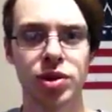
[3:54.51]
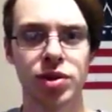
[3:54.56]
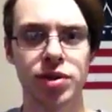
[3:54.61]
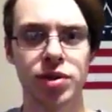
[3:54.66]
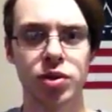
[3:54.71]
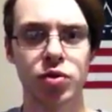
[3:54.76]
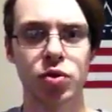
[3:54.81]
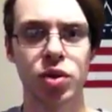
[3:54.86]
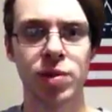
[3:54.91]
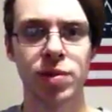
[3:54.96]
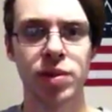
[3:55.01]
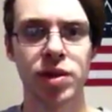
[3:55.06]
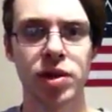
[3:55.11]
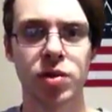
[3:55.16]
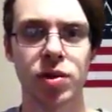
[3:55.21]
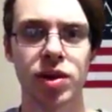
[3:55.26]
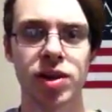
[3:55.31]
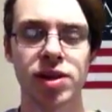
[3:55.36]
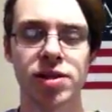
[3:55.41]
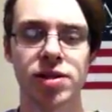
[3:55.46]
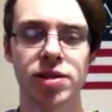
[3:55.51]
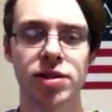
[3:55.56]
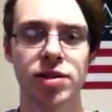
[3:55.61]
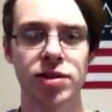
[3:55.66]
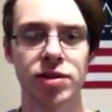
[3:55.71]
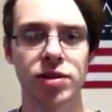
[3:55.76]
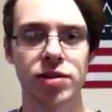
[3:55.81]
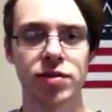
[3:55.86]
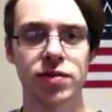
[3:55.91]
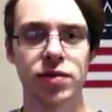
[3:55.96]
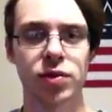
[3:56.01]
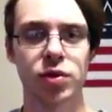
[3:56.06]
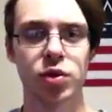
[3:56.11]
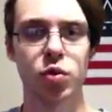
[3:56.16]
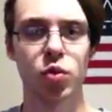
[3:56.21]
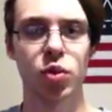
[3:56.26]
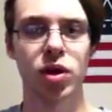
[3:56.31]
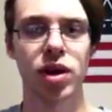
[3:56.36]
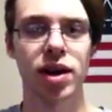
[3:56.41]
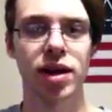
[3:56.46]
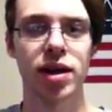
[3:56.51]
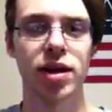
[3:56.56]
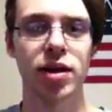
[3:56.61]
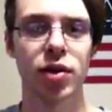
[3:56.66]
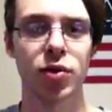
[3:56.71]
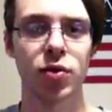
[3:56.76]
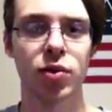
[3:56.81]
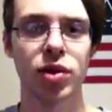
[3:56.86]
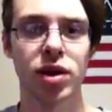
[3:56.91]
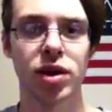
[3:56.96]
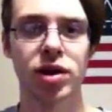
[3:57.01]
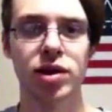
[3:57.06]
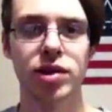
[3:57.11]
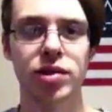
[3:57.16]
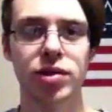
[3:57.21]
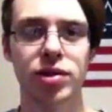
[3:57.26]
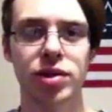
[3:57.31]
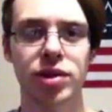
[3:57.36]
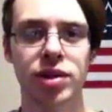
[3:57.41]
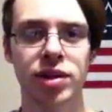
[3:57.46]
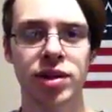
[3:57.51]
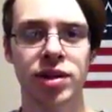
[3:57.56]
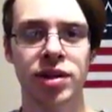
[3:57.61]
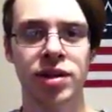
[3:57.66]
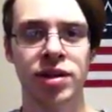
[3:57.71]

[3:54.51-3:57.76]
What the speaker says: can tweet me questions for when I hit 300.